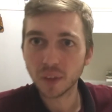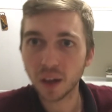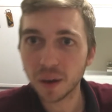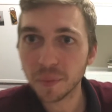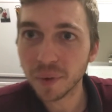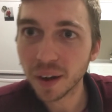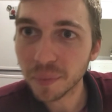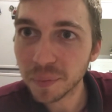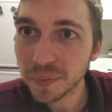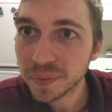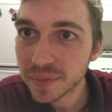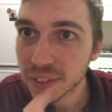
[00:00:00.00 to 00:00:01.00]

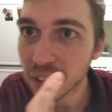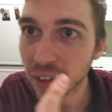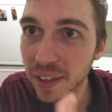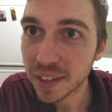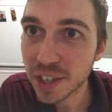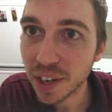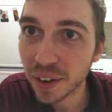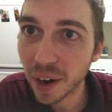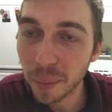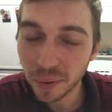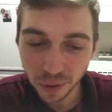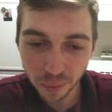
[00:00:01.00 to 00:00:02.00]
I'm starting to tear
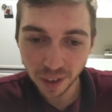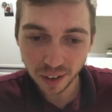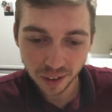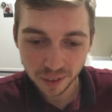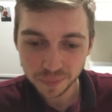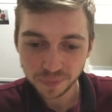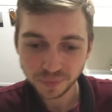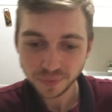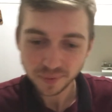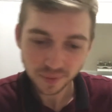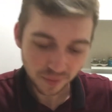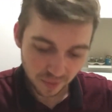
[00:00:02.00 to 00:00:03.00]
up a little bit.
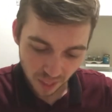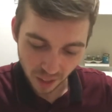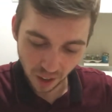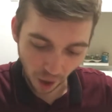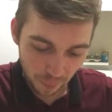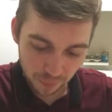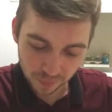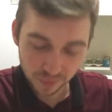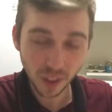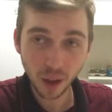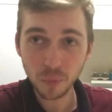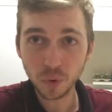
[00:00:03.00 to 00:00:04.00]
I'm
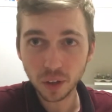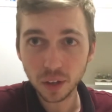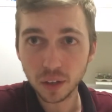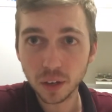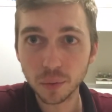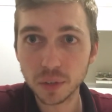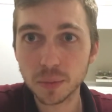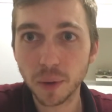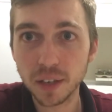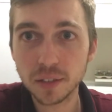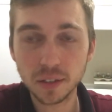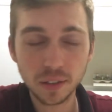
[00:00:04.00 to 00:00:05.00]
really good with
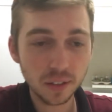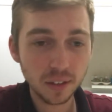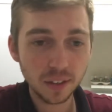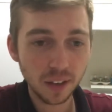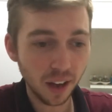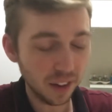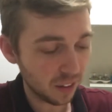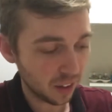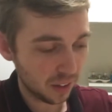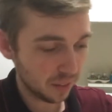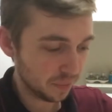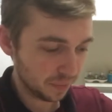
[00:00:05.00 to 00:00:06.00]
spicy. I
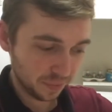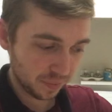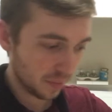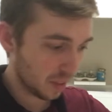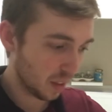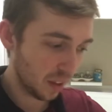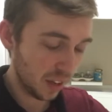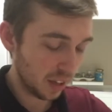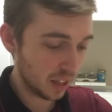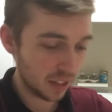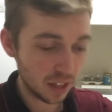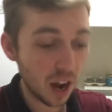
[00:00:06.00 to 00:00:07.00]
like
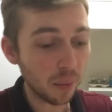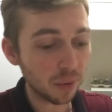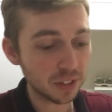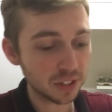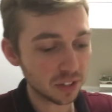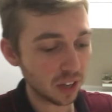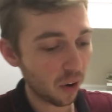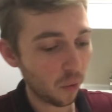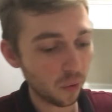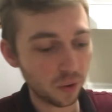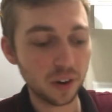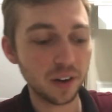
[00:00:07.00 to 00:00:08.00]
at Thai places I
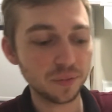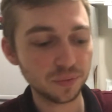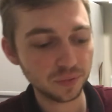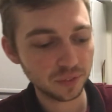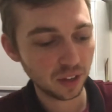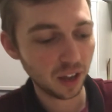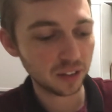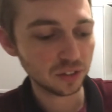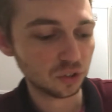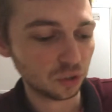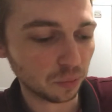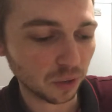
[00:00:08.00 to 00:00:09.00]
order it
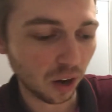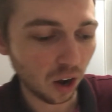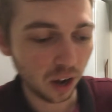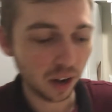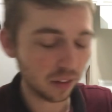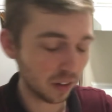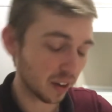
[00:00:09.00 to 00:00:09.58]
super hot.